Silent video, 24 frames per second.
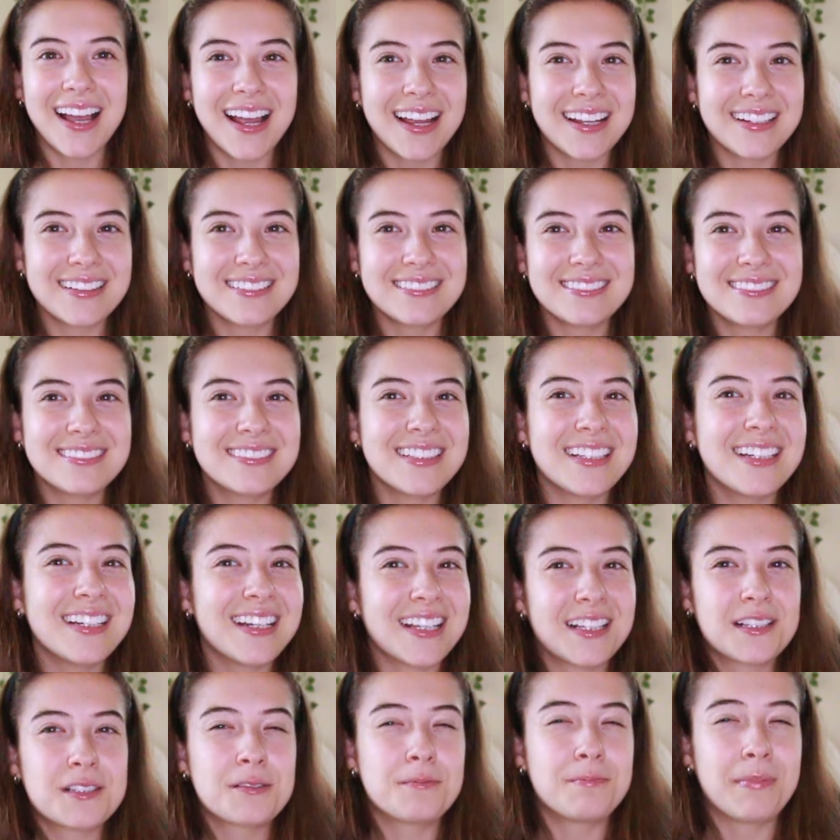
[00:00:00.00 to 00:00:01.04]
I
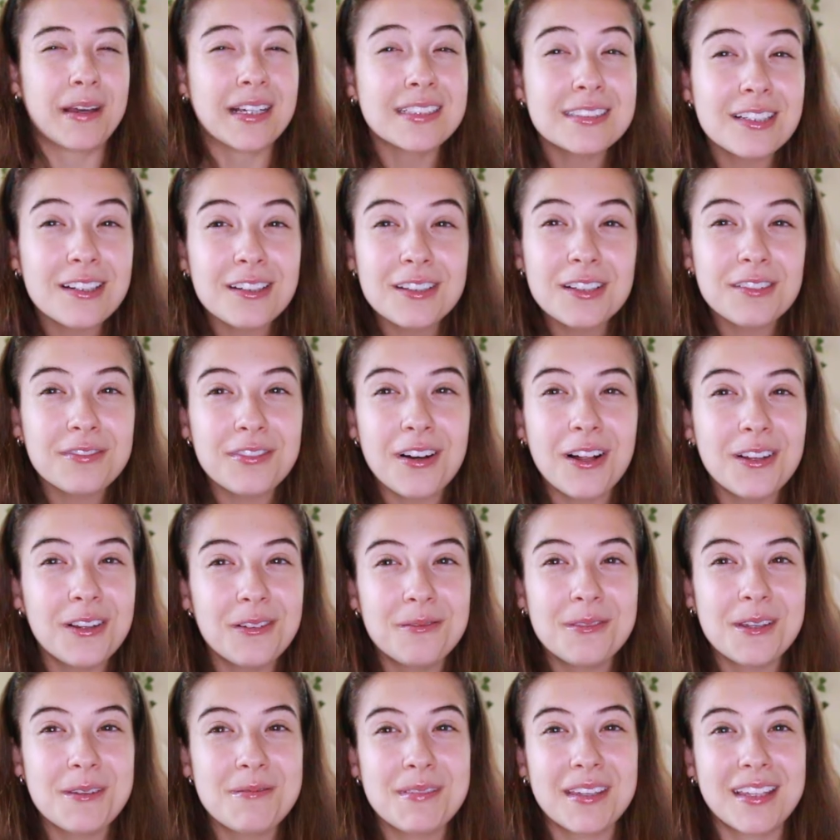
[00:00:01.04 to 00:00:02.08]
didn't expect her to
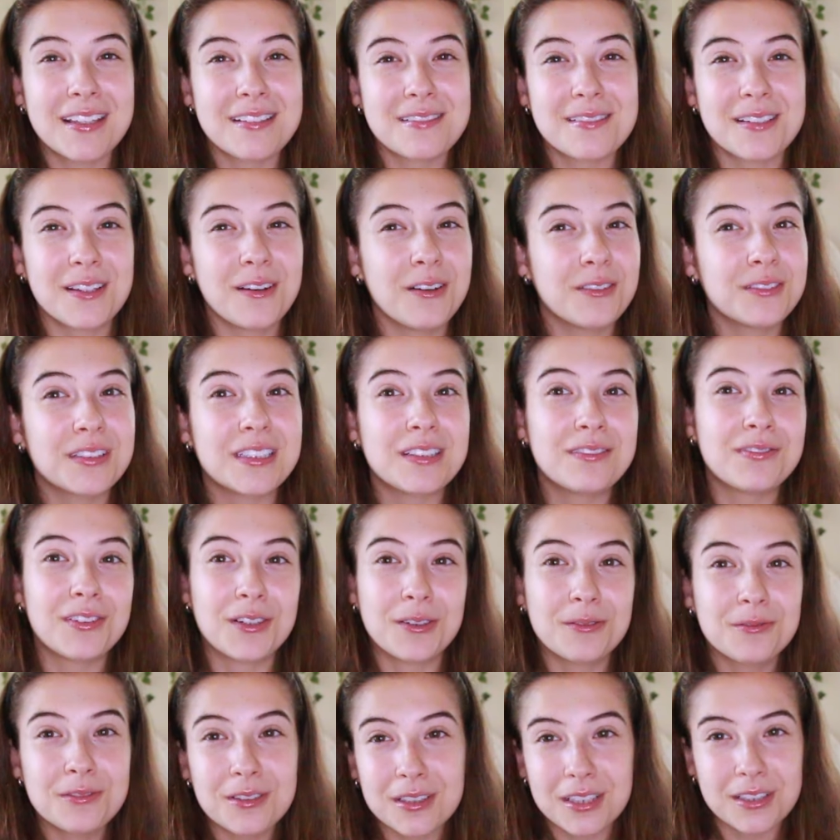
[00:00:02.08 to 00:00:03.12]
follow me because we only
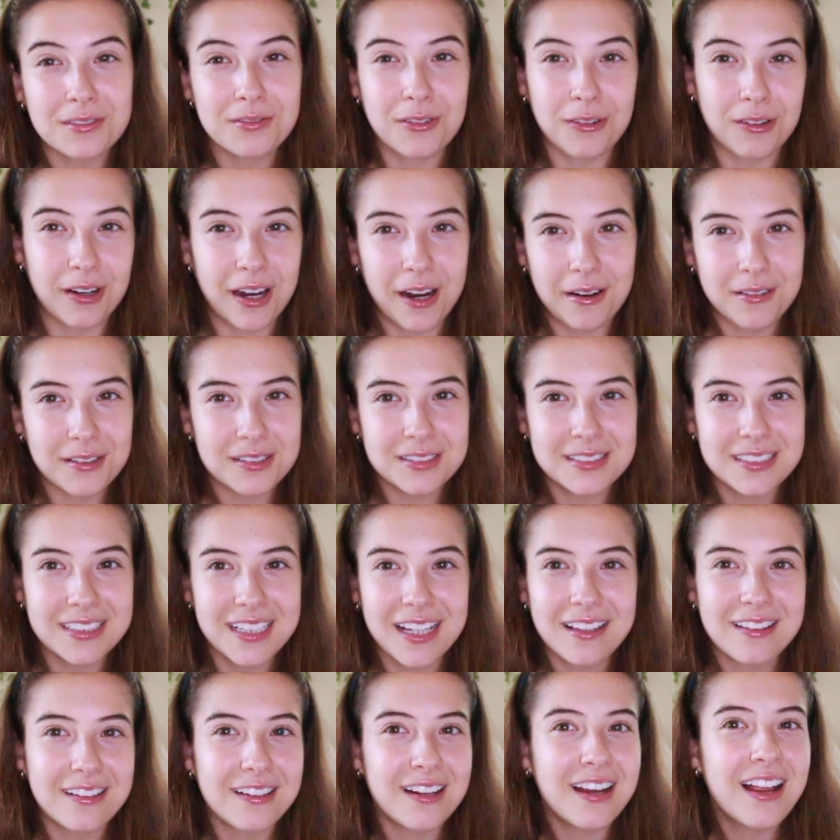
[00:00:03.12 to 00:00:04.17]
filmed for like 4 hours
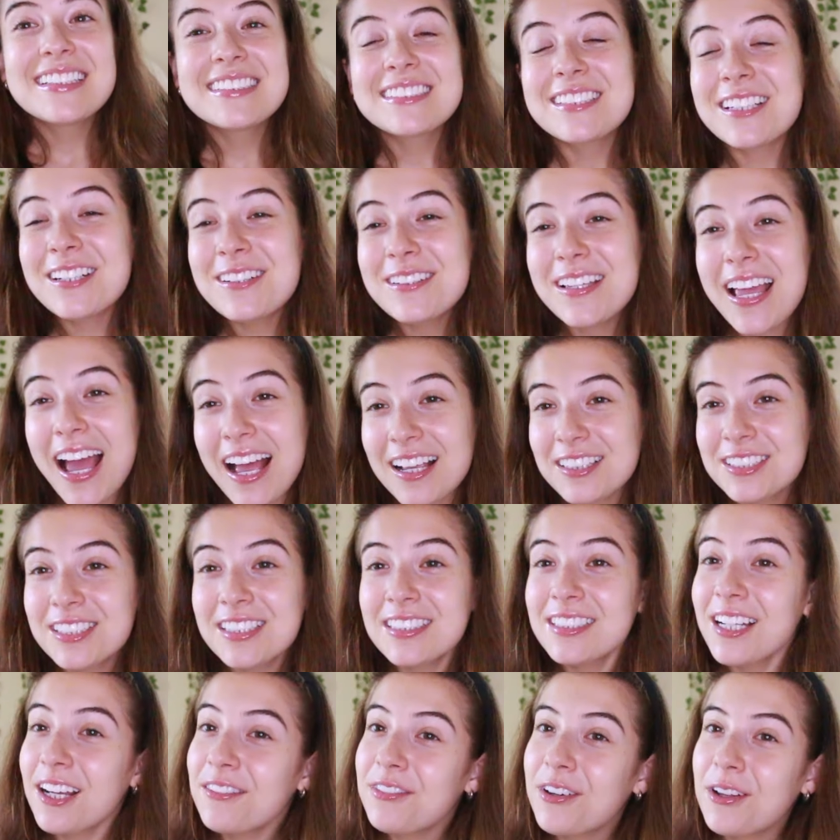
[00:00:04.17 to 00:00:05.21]
together. So yeah, she
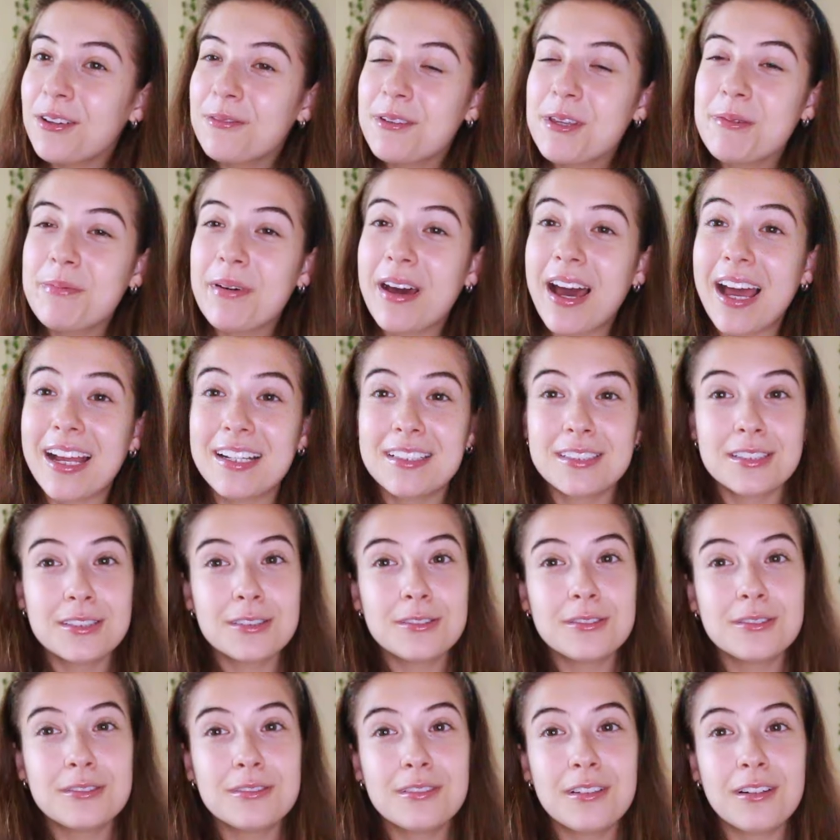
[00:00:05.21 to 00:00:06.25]
does not follow me, but I
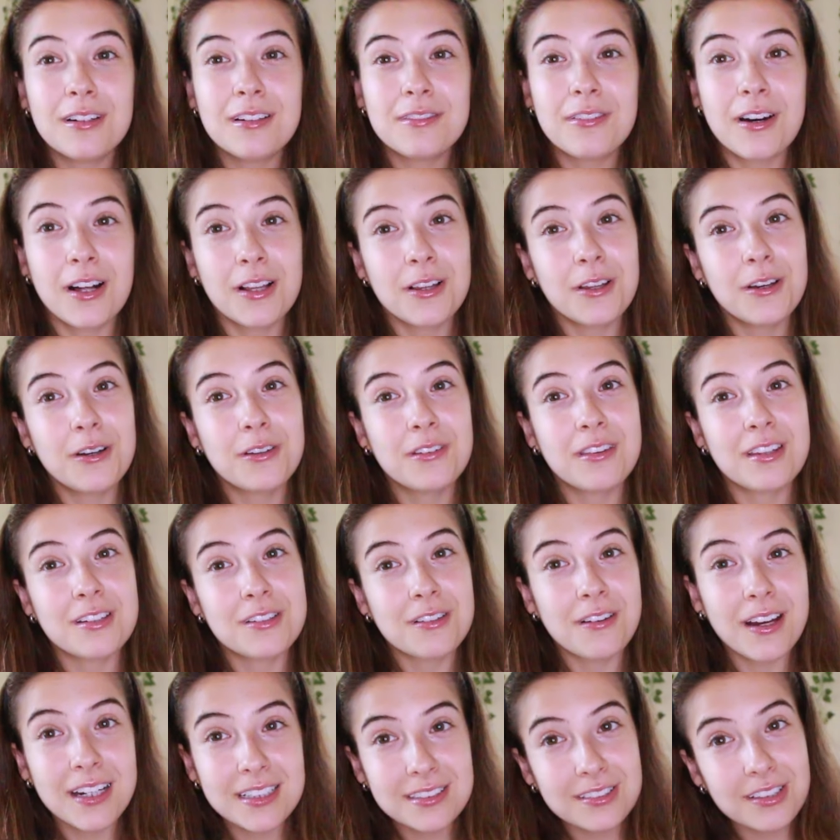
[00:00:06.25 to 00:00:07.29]
do follow the
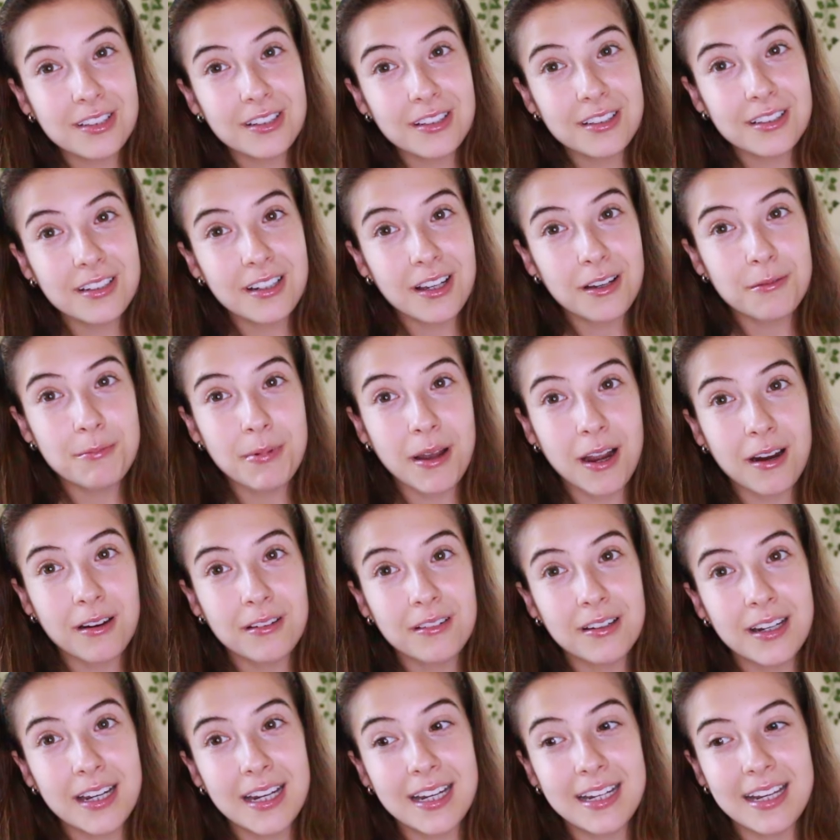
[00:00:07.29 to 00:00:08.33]
director of
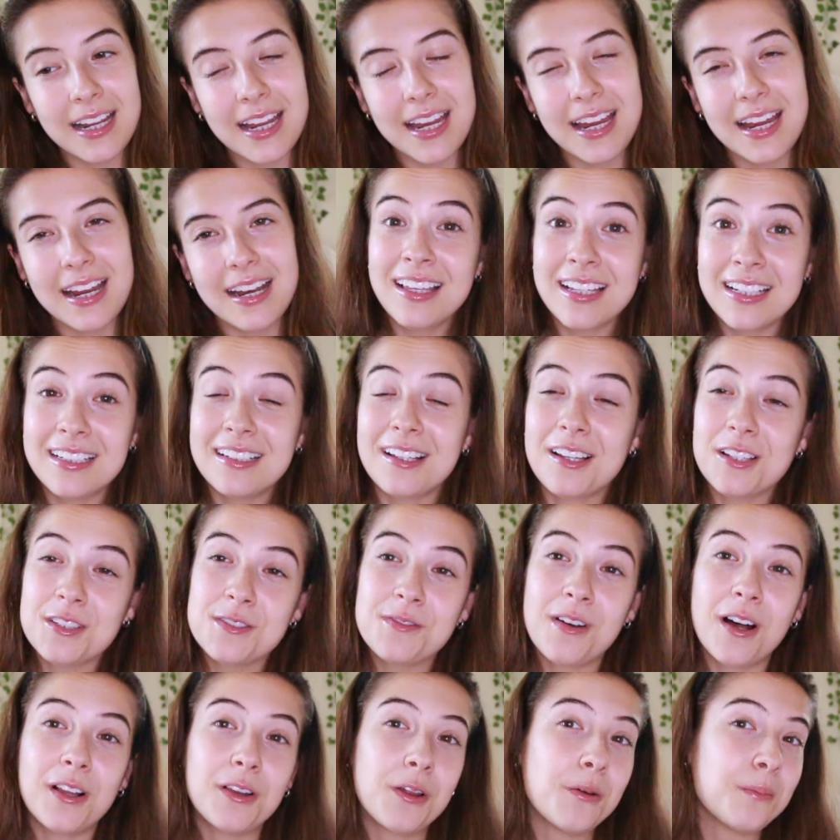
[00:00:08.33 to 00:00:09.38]
Powerade, and he
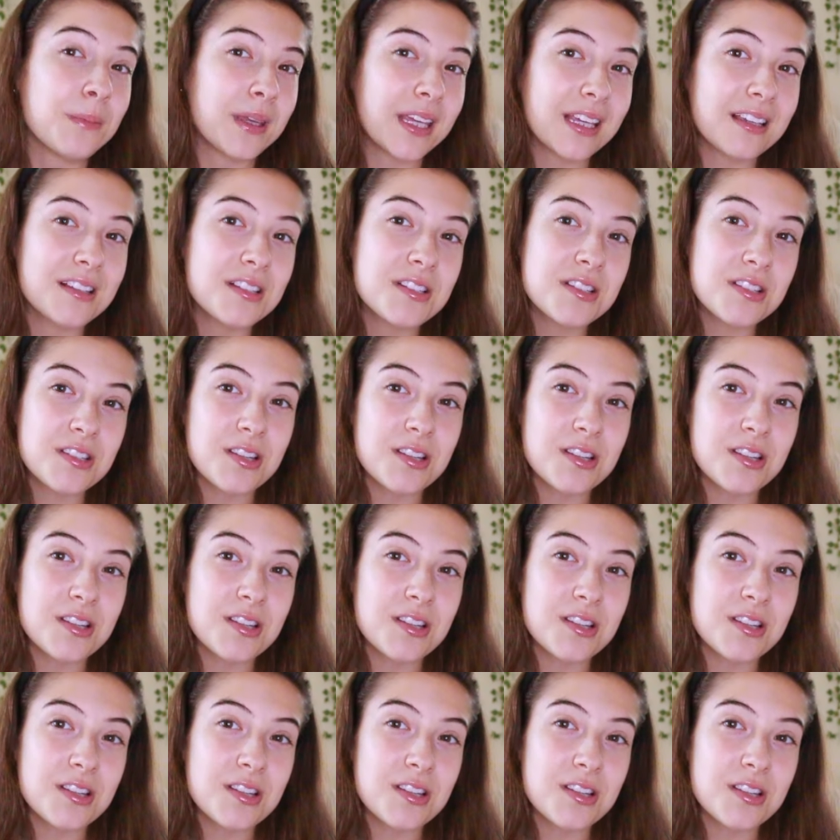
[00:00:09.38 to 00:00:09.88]
does follow me.